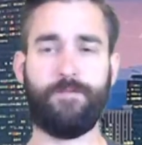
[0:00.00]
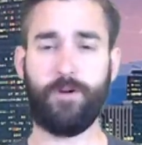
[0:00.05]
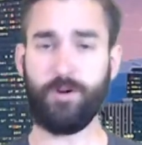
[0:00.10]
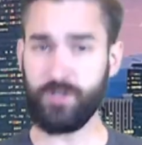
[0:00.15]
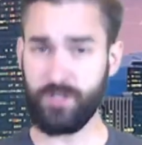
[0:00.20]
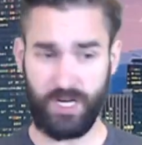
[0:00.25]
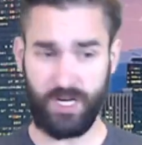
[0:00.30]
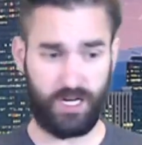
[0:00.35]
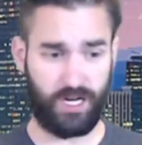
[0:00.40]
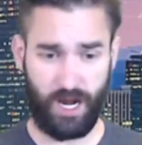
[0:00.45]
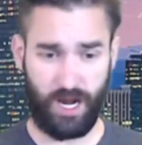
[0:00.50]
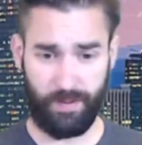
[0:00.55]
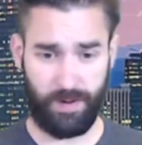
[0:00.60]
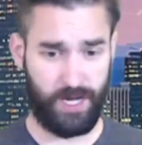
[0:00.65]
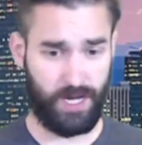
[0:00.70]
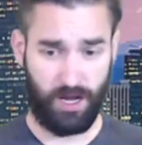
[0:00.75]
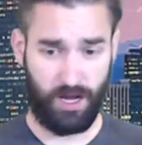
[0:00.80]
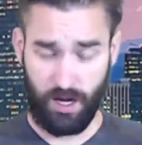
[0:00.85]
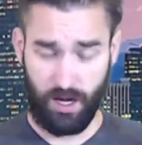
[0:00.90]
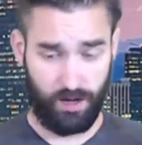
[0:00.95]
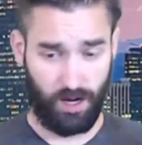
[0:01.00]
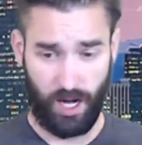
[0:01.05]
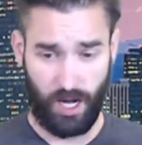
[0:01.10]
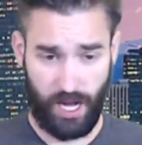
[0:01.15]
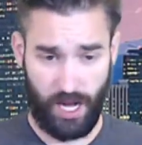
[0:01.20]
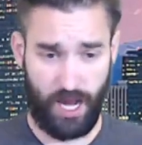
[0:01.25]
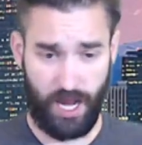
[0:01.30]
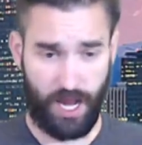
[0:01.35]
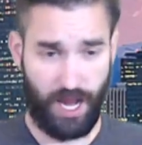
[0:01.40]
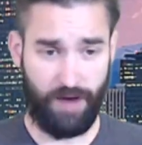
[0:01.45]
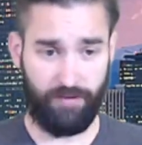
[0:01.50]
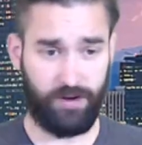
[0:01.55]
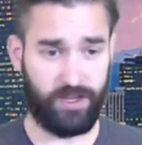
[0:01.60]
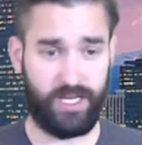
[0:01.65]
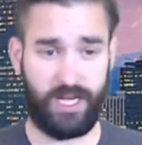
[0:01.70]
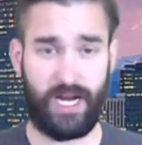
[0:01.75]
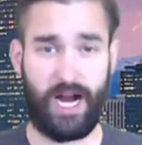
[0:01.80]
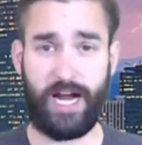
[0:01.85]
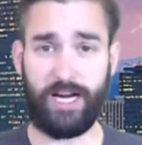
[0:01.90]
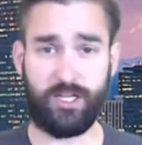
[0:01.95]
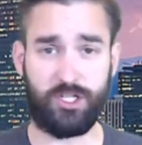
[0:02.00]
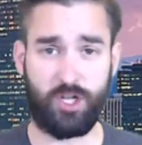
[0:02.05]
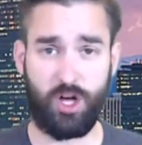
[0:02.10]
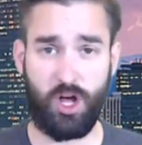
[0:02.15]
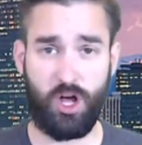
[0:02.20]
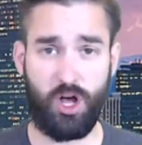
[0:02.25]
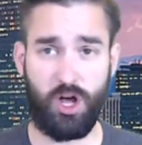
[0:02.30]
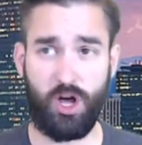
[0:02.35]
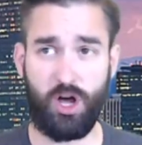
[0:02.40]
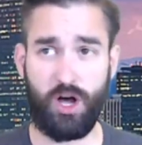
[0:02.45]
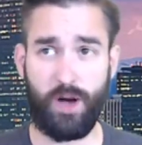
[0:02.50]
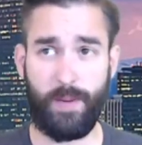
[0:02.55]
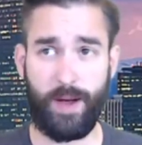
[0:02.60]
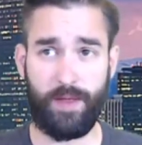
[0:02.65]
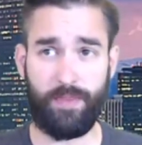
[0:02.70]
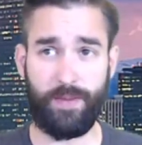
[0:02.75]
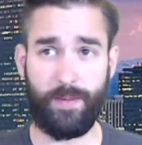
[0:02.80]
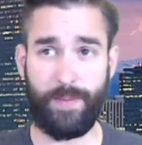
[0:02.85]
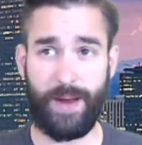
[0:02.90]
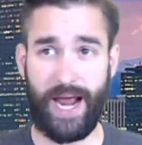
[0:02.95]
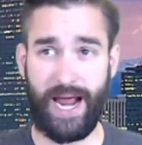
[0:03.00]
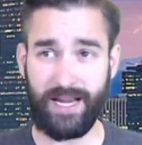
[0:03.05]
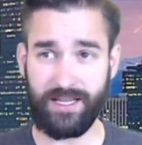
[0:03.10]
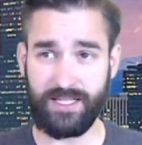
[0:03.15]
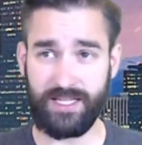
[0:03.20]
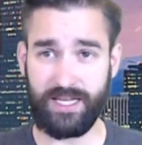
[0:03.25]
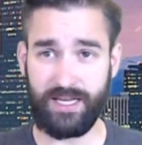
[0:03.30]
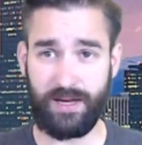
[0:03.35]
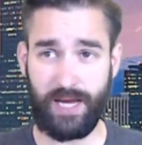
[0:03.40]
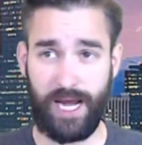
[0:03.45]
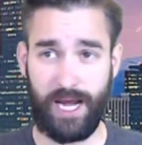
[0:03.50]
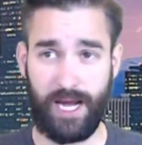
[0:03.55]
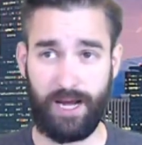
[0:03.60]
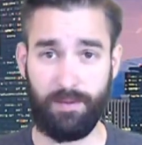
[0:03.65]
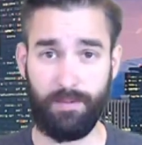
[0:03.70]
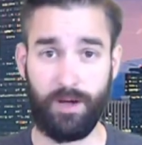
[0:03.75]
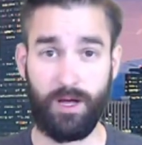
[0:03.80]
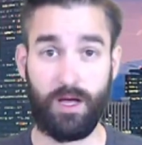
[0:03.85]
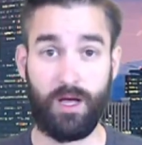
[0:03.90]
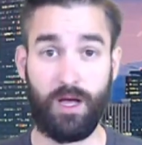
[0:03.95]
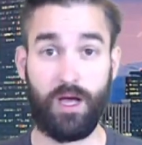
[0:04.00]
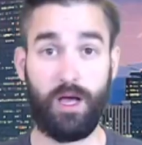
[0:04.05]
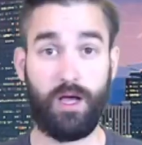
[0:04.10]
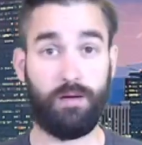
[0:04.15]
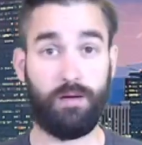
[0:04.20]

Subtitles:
first thing, I mean, everything I saw about the passing game,